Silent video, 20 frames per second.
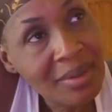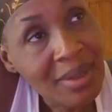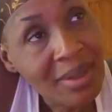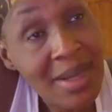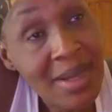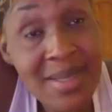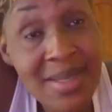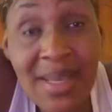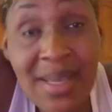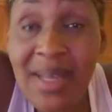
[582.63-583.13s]

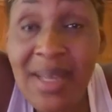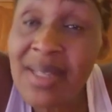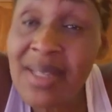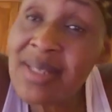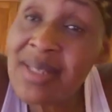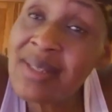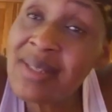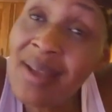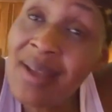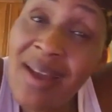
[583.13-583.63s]
I said
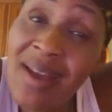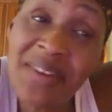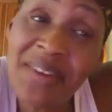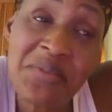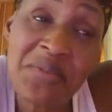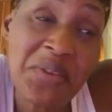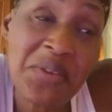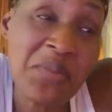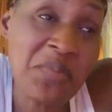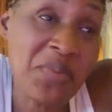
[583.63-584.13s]
it's not
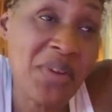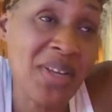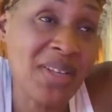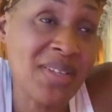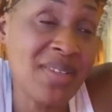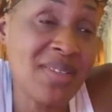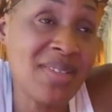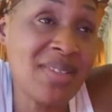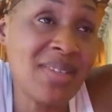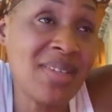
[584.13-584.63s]
a real
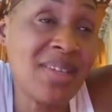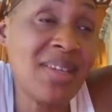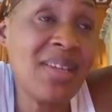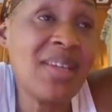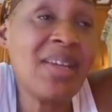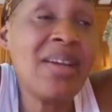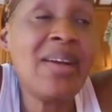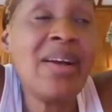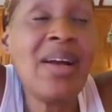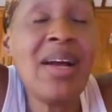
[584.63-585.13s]
pregnancy.
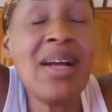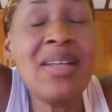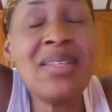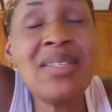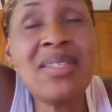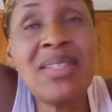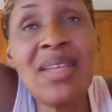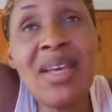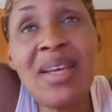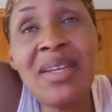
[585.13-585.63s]
I
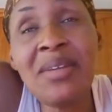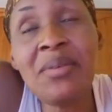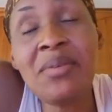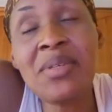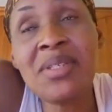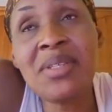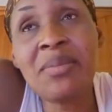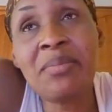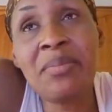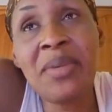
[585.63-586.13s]
said it
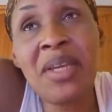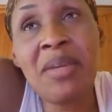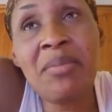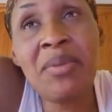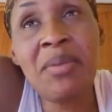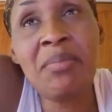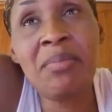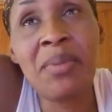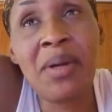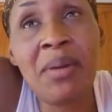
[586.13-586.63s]
was a
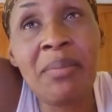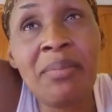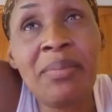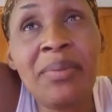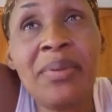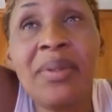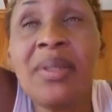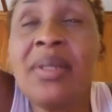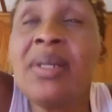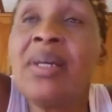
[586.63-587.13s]
baby bump,
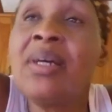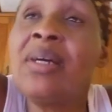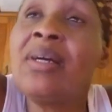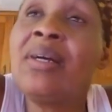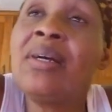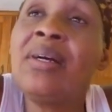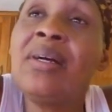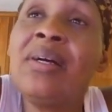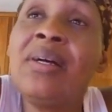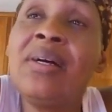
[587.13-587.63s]

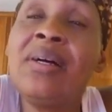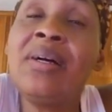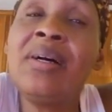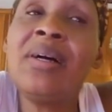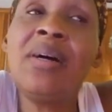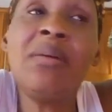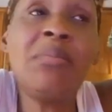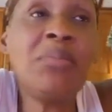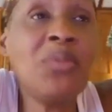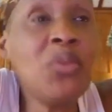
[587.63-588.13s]

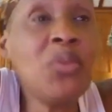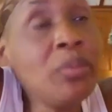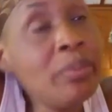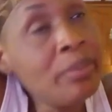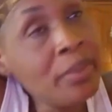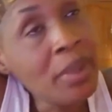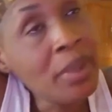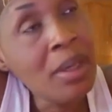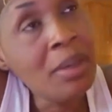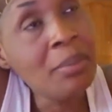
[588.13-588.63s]
a
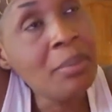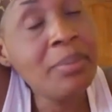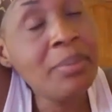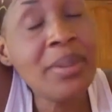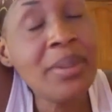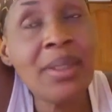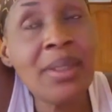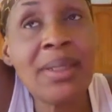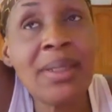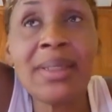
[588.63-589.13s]
moon bump,
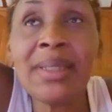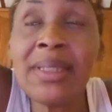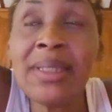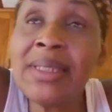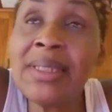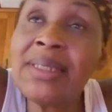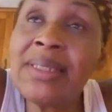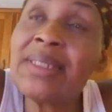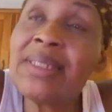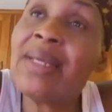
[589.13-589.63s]
a
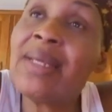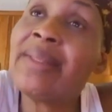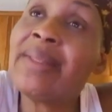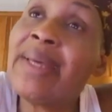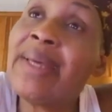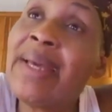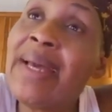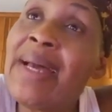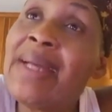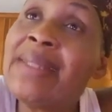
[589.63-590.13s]
this, a
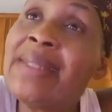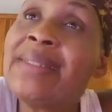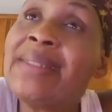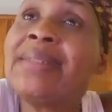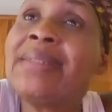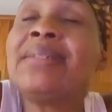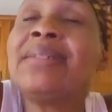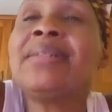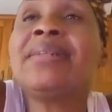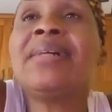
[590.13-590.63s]
that.
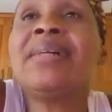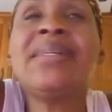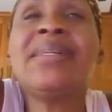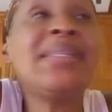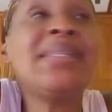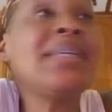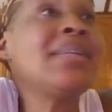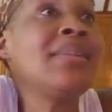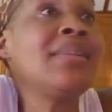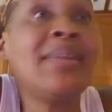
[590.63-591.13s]
I
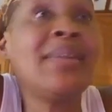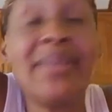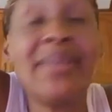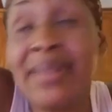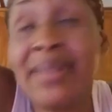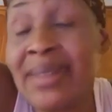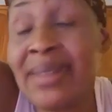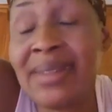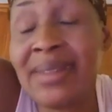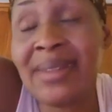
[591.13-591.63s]
said a lot of
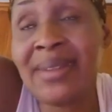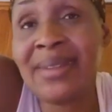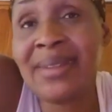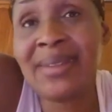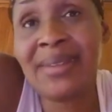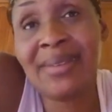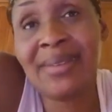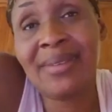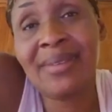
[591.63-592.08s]
things.